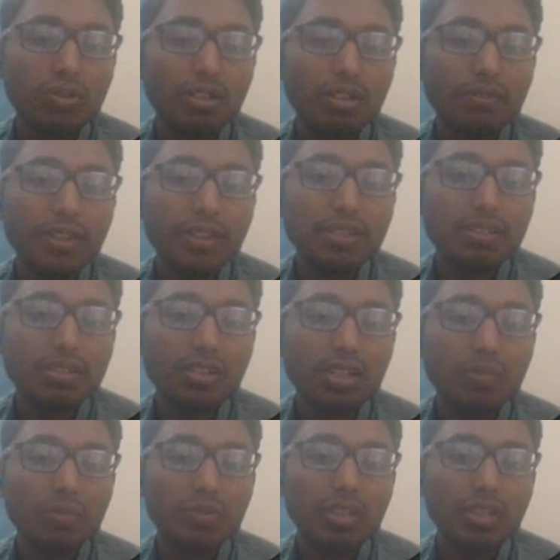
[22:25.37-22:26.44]
device
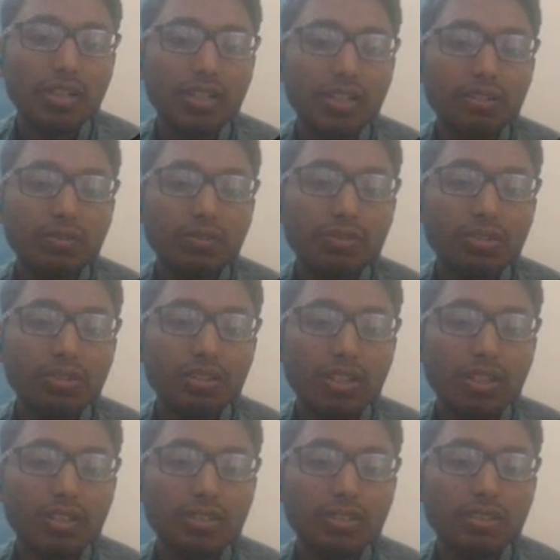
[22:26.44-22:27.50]
type, ID
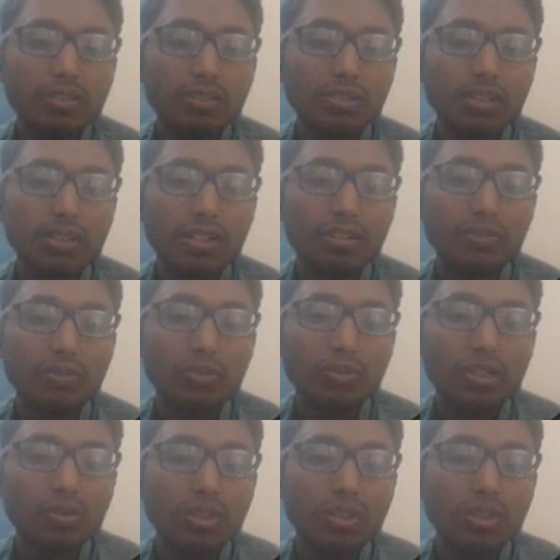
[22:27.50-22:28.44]
1